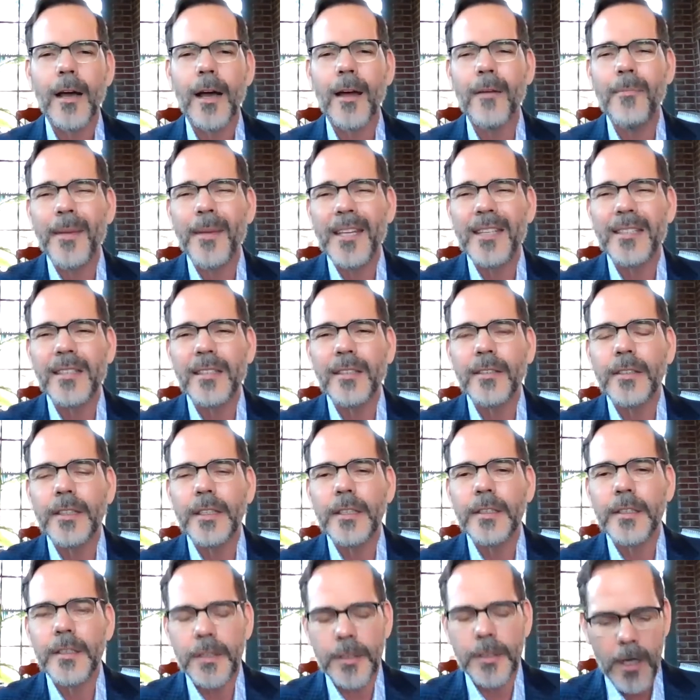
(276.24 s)
I
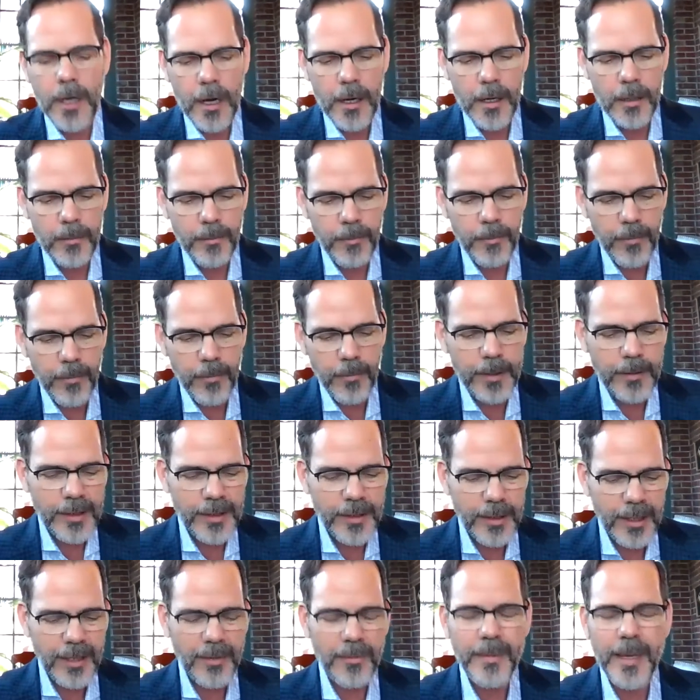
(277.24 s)
basically start,
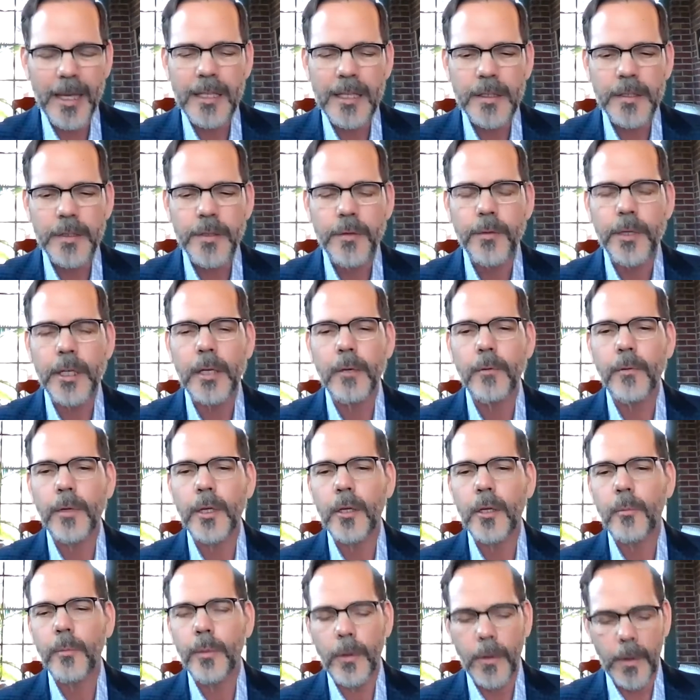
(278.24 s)
it's, it makes three
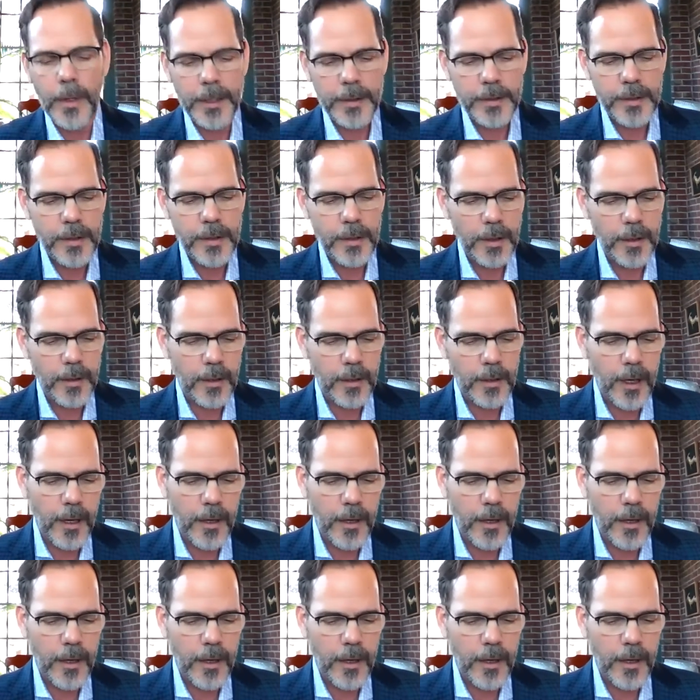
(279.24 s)
real points.